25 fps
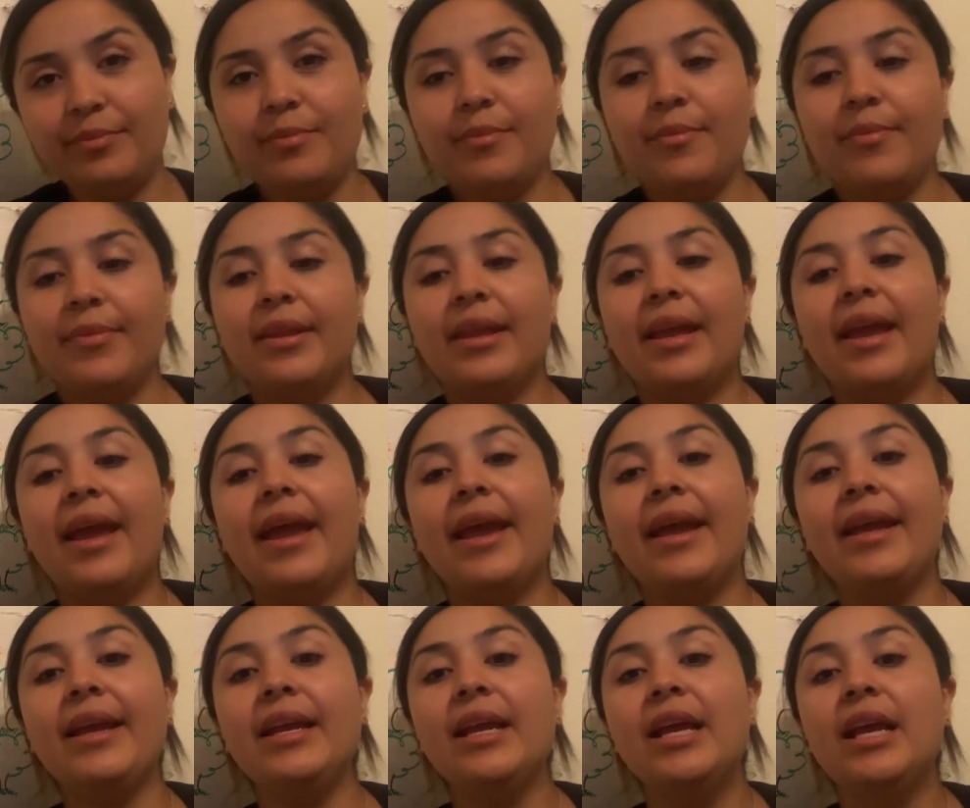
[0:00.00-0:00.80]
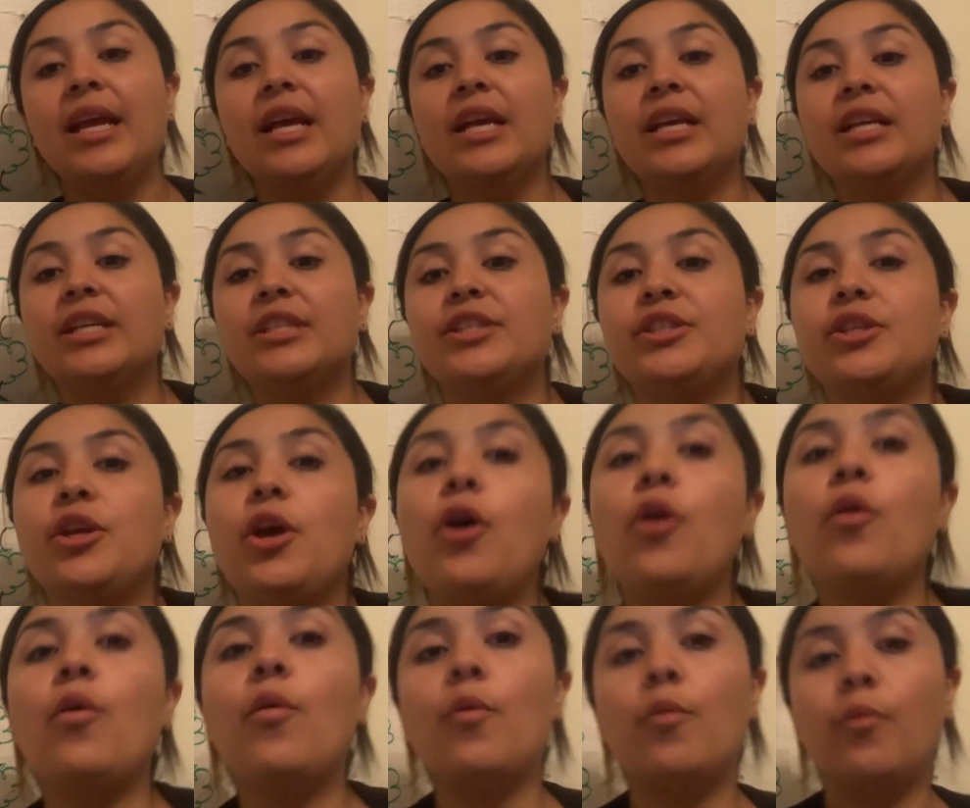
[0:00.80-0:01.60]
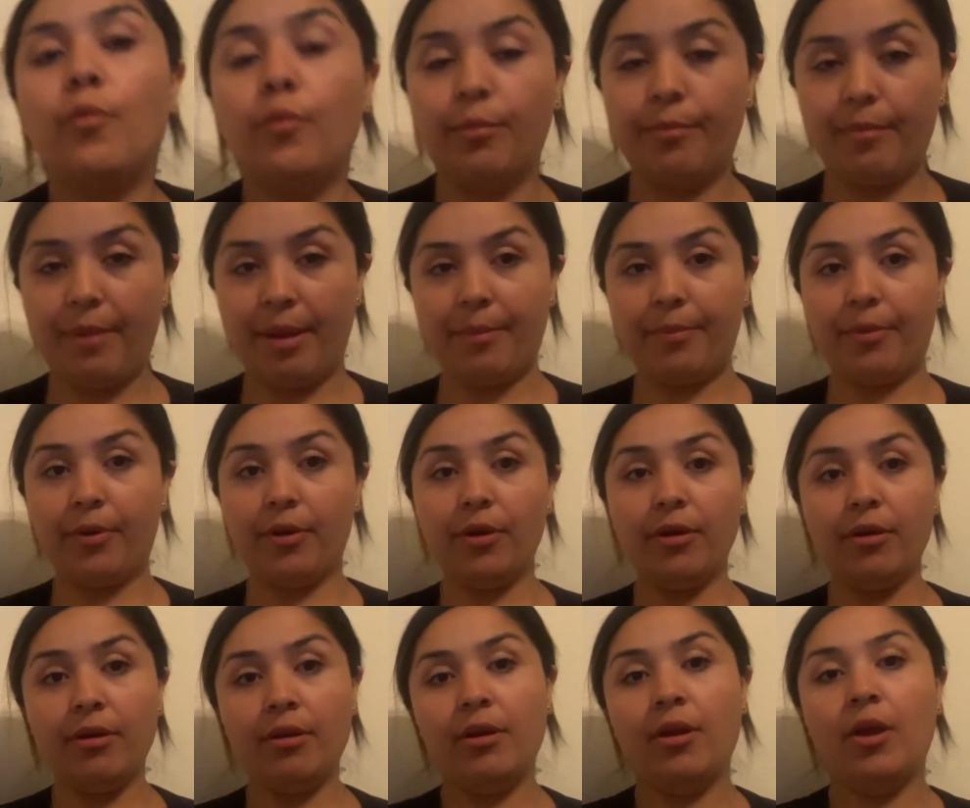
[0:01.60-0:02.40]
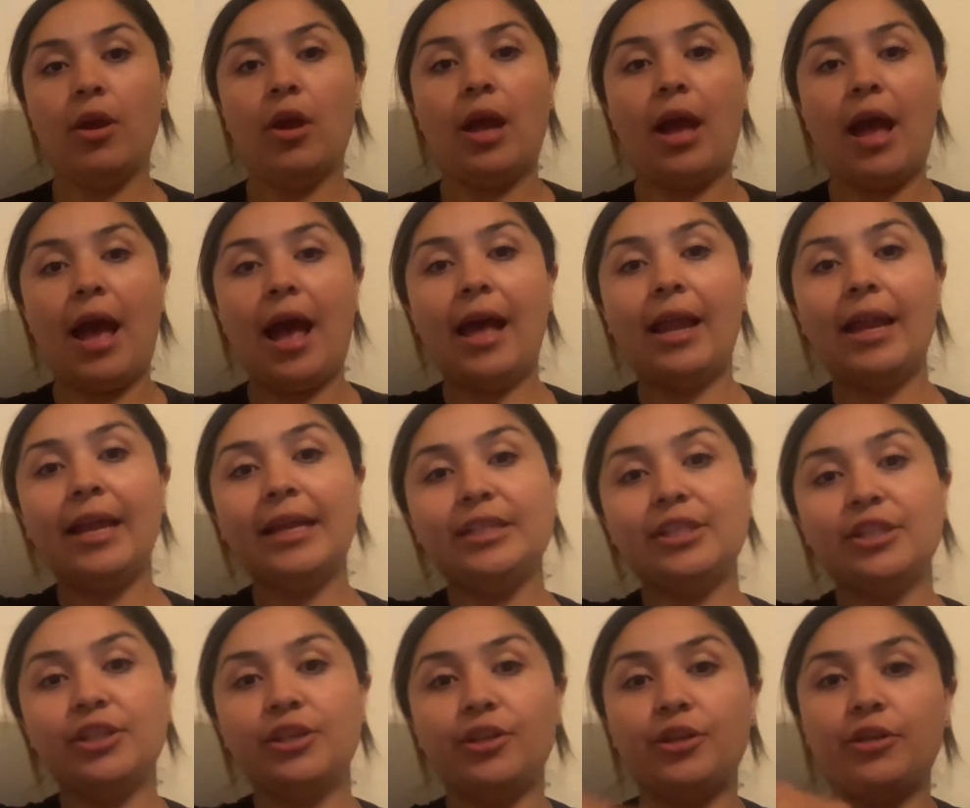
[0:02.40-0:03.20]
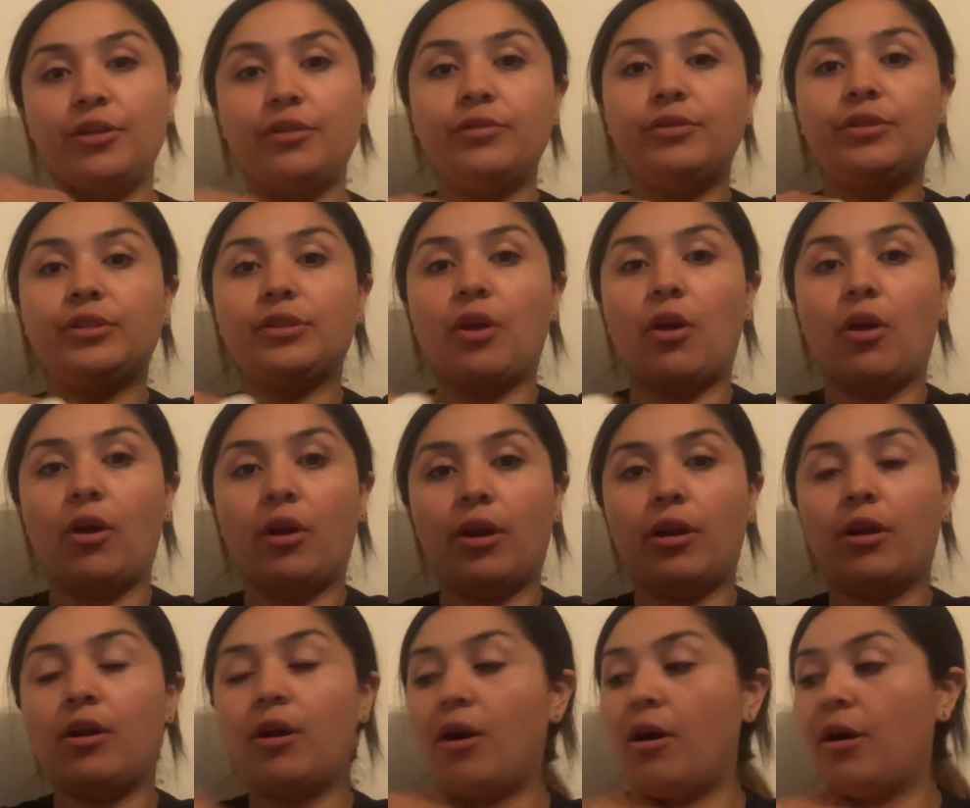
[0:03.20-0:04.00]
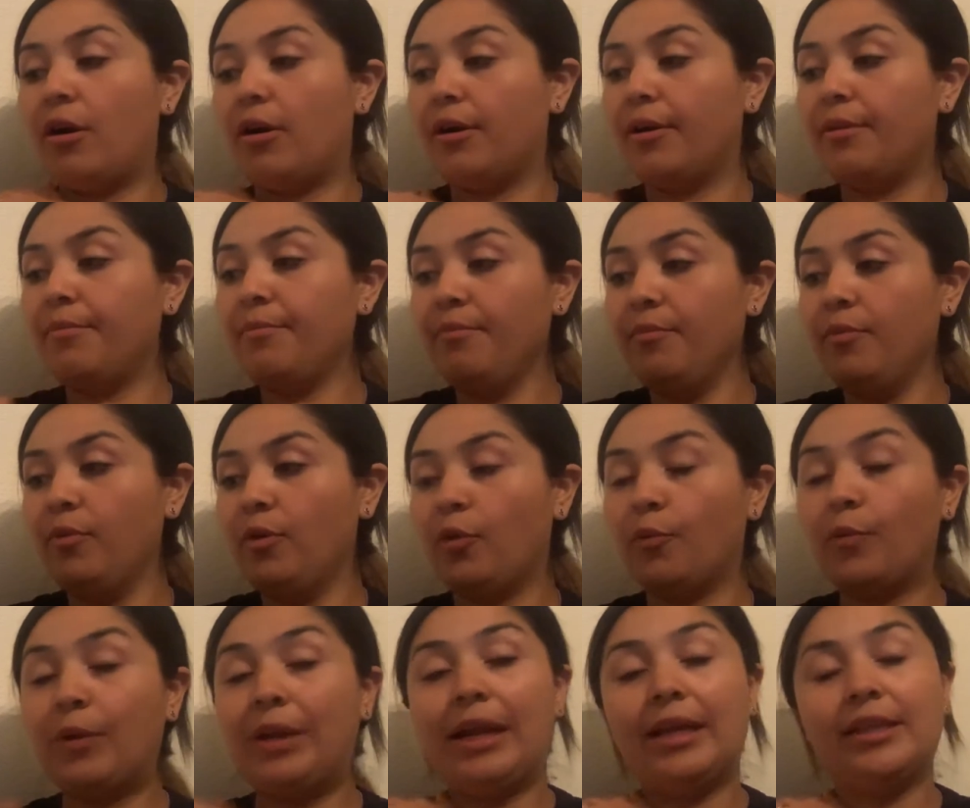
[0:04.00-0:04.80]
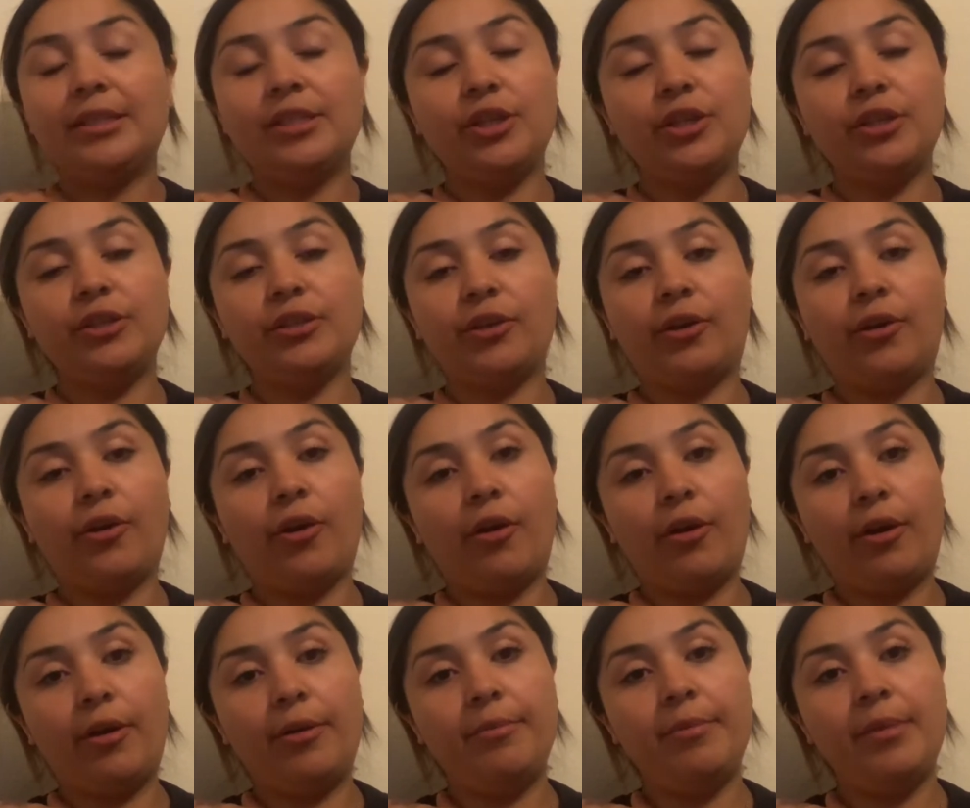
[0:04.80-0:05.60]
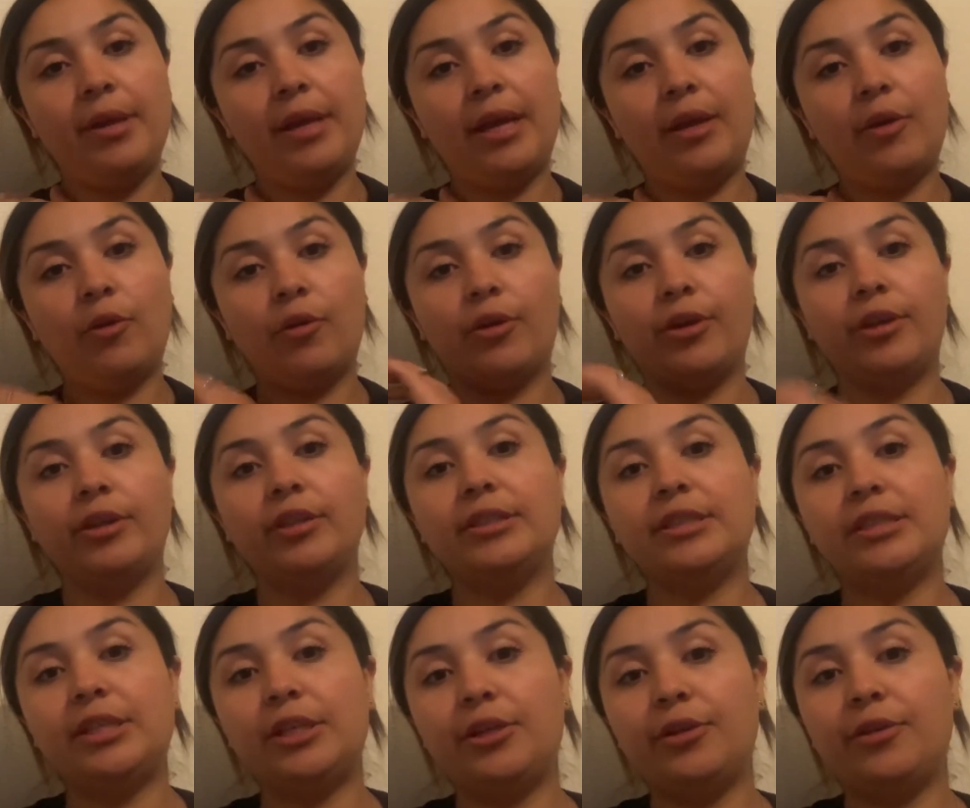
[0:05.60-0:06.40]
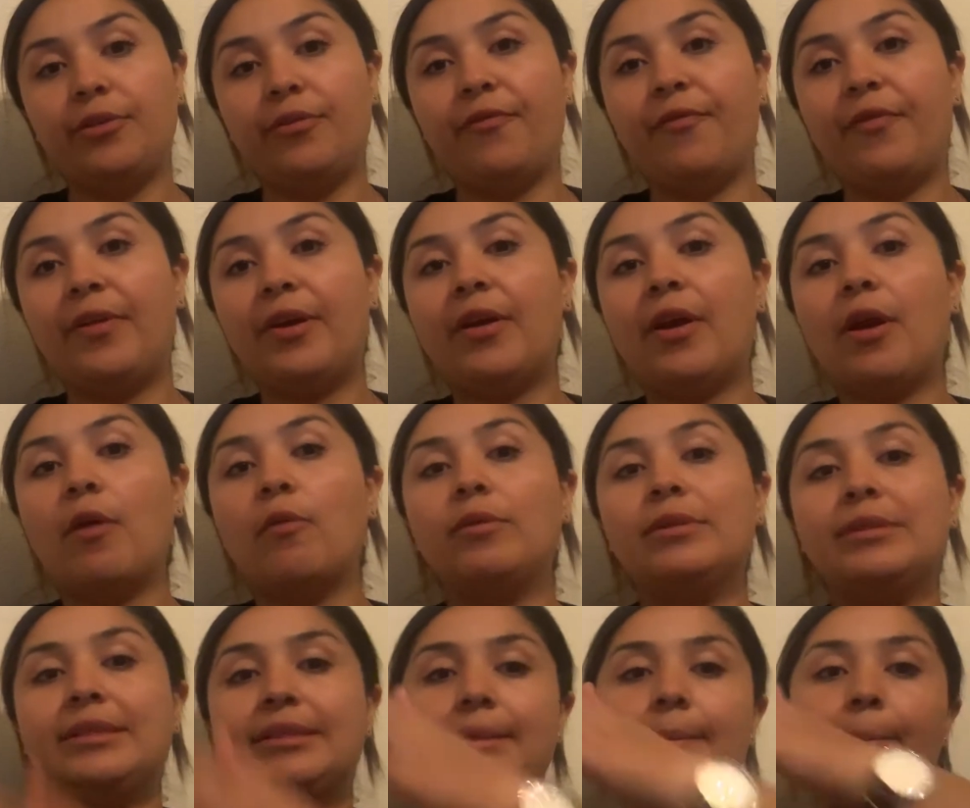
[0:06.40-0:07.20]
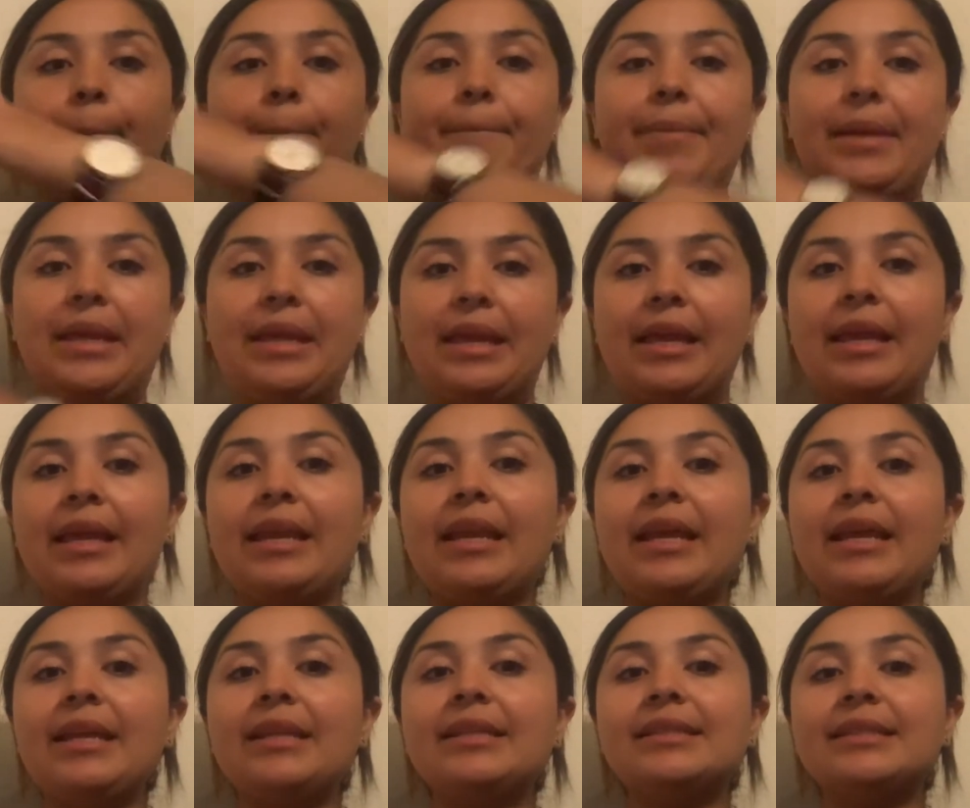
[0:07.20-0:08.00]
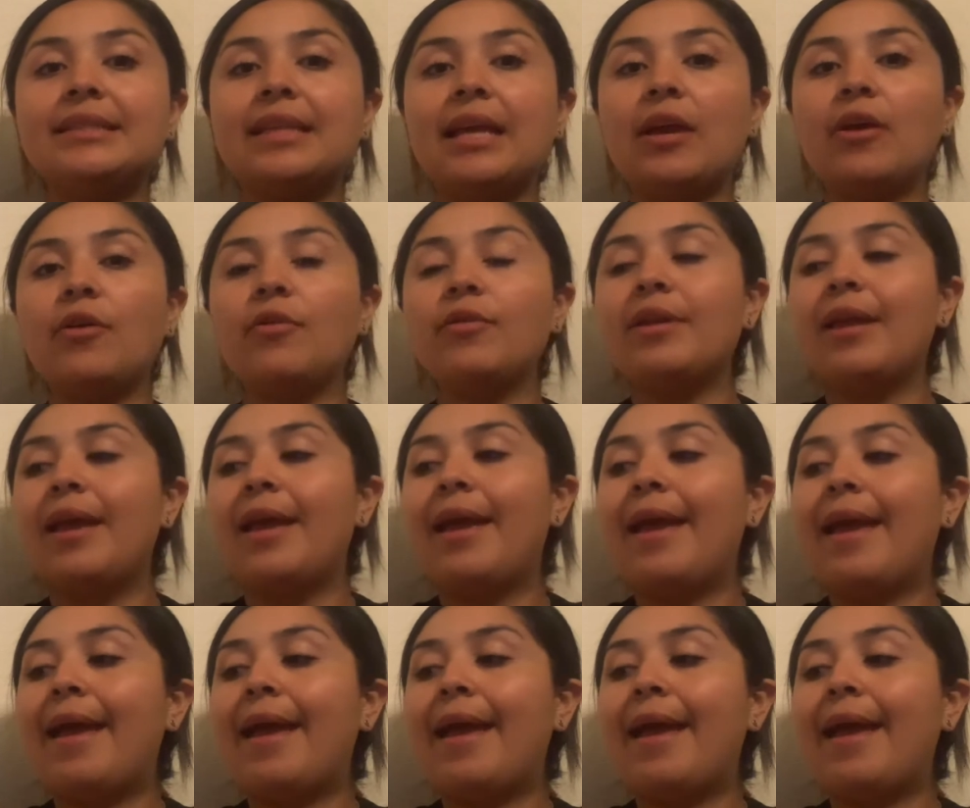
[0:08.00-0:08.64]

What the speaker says: okay? So remember, I like to use our arm, or we like to use our arm in order to figure out what's the beginning sound.